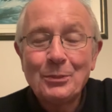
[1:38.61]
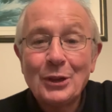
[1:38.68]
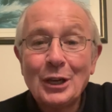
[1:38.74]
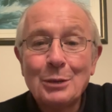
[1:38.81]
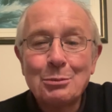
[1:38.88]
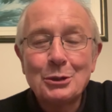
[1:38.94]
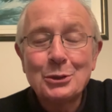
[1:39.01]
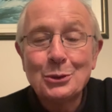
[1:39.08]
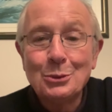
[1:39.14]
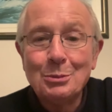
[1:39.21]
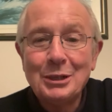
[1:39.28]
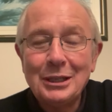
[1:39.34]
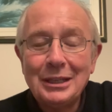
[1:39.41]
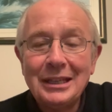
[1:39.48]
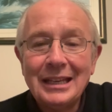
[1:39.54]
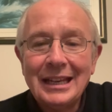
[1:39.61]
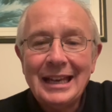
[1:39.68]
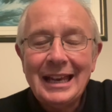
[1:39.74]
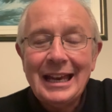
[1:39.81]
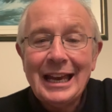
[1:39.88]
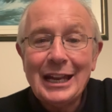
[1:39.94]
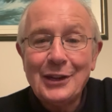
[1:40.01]
I presume he
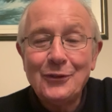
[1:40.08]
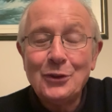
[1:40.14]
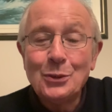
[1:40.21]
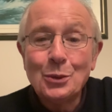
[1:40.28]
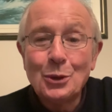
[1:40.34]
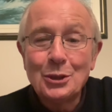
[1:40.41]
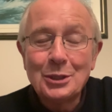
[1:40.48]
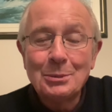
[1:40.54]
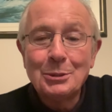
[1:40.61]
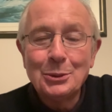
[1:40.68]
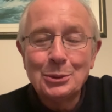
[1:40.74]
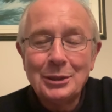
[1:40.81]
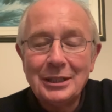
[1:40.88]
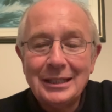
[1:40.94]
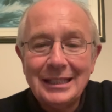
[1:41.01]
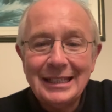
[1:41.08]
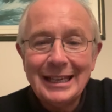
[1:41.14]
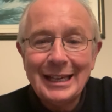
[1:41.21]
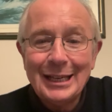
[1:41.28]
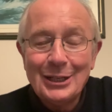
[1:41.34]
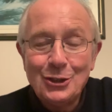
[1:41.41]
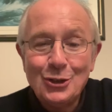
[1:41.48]
had a few words about
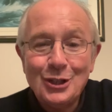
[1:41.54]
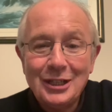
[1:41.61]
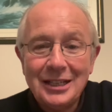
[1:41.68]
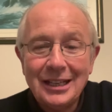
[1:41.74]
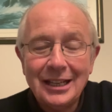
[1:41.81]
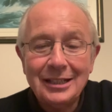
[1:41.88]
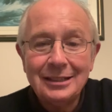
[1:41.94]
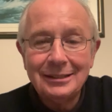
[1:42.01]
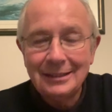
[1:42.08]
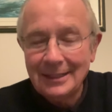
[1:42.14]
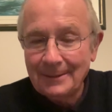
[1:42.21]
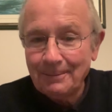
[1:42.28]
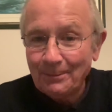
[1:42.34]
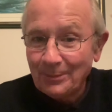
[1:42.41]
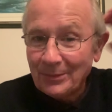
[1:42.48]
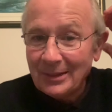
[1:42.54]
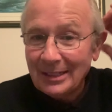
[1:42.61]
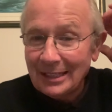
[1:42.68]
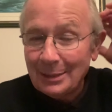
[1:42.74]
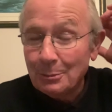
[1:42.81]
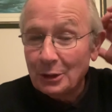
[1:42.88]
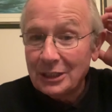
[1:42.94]
the G, and
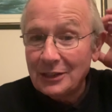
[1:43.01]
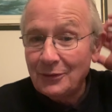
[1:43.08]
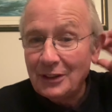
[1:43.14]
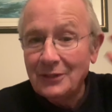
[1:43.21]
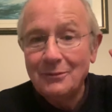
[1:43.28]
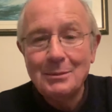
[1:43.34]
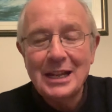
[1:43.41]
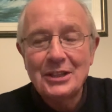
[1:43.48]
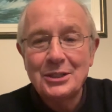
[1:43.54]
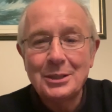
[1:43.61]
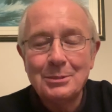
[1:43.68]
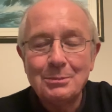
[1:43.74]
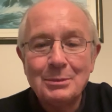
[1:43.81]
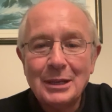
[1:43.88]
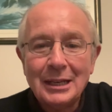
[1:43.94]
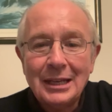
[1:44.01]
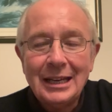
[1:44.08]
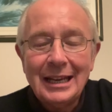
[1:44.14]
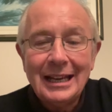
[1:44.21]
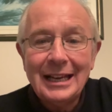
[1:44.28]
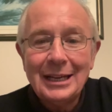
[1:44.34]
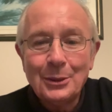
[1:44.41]
he might have even asked him
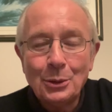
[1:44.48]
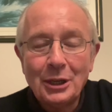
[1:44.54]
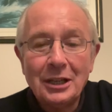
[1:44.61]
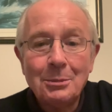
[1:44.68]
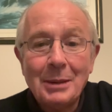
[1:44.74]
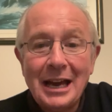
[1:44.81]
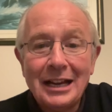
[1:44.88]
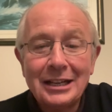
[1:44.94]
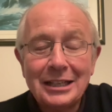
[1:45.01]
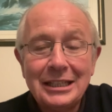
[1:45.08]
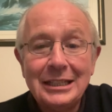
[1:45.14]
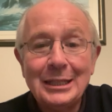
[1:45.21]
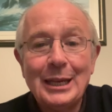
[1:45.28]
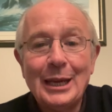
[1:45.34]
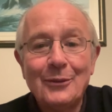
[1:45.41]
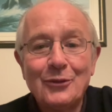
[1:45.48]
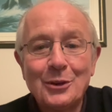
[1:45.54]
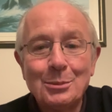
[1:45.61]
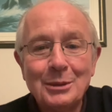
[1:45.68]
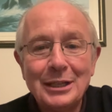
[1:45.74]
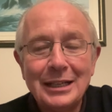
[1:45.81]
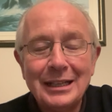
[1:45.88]
where Mark Keane came
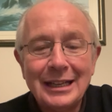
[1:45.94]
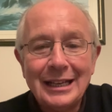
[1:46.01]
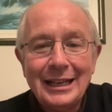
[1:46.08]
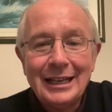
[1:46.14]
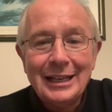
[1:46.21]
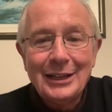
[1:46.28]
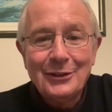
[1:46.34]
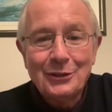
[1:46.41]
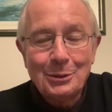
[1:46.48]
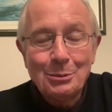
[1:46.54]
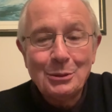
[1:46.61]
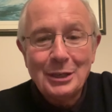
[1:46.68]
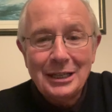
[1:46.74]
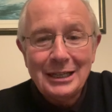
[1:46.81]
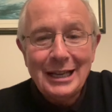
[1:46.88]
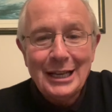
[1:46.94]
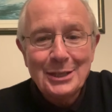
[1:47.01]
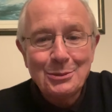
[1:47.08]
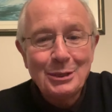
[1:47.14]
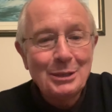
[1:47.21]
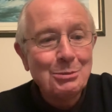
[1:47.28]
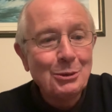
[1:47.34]
from last
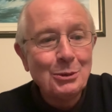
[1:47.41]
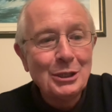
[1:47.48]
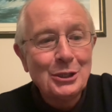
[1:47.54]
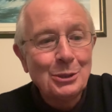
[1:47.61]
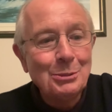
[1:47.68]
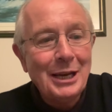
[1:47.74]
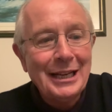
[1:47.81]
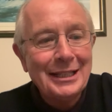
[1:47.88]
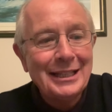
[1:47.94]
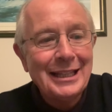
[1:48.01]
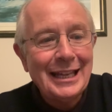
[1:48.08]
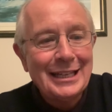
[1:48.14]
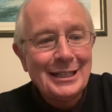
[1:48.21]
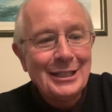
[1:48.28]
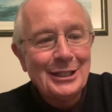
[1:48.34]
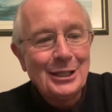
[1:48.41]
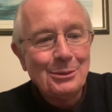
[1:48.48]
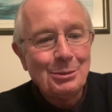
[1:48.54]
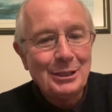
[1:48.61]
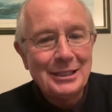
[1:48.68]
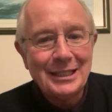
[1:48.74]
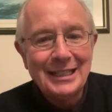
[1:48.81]
week. But we'll come back to that a little
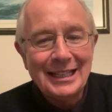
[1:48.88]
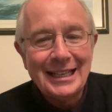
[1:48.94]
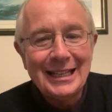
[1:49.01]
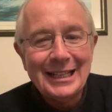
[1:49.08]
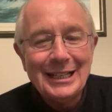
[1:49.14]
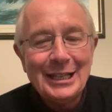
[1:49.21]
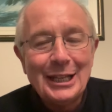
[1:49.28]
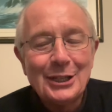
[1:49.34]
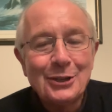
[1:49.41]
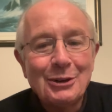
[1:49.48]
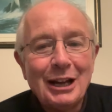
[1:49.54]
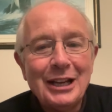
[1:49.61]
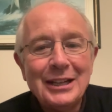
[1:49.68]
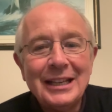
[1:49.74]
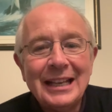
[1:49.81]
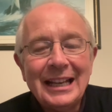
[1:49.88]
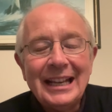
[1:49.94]
bit later on.